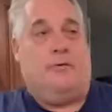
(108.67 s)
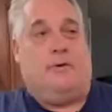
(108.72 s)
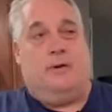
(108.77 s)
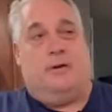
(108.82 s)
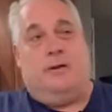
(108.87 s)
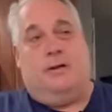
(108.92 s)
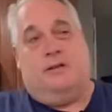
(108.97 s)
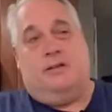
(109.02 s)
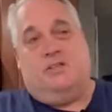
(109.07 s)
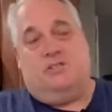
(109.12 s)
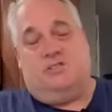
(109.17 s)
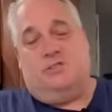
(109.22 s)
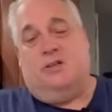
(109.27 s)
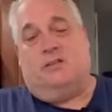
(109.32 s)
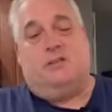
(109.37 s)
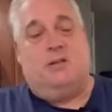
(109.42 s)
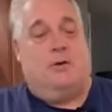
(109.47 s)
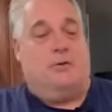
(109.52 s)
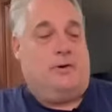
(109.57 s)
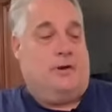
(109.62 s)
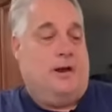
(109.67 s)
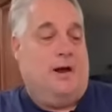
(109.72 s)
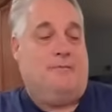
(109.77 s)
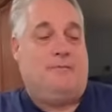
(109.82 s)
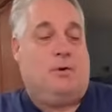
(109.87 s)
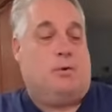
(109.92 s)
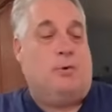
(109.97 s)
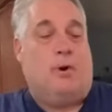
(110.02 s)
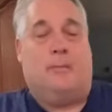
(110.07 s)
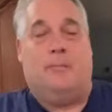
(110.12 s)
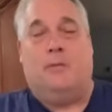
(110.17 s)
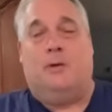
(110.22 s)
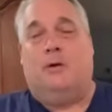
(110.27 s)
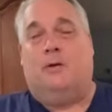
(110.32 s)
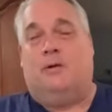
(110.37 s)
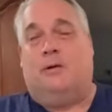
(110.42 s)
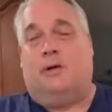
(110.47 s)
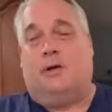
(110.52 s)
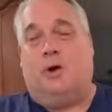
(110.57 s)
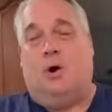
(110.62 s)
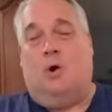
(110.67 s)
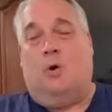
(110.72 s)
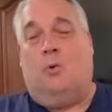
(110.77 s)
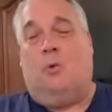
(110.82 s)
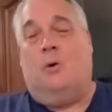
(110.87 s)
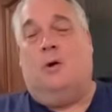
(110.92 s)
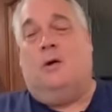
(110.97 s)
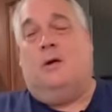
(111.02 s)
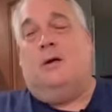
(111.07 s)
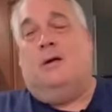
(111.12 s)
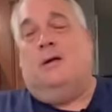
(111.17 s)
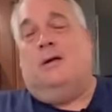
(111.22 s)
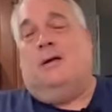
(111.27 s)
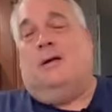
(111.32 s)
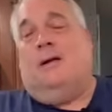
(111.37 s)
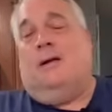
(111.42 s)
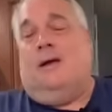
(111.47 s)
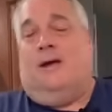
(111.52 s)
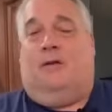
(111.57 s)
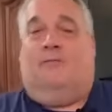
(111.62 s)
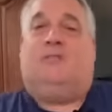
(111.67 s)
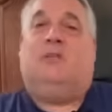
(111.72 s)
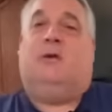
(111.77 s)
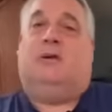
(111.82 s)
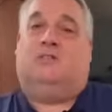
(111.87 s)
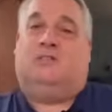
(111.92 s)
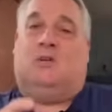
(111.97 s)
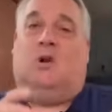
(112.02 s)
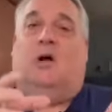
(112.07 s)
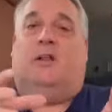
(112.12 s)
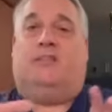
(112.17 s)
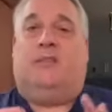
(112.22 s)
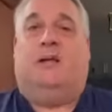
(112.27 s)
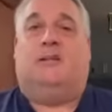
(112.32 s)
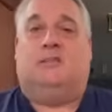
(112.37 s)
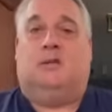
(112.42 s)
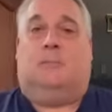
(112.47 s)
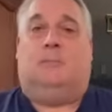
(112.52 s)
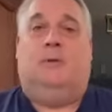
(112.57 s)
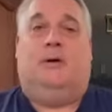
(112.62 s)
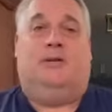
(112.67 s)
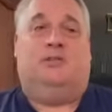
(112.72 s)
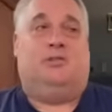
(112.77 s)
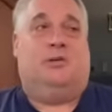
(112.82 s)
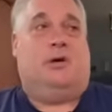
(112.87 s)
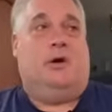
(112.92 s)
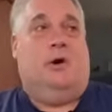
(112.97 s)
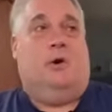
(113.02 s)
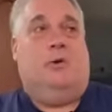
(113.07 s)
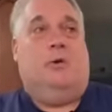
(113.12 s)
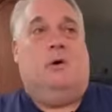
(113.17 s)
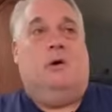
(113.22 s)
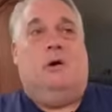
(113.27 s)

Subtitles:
And you sit there and you have a great meal and you go, and if it's an authentic place, you go,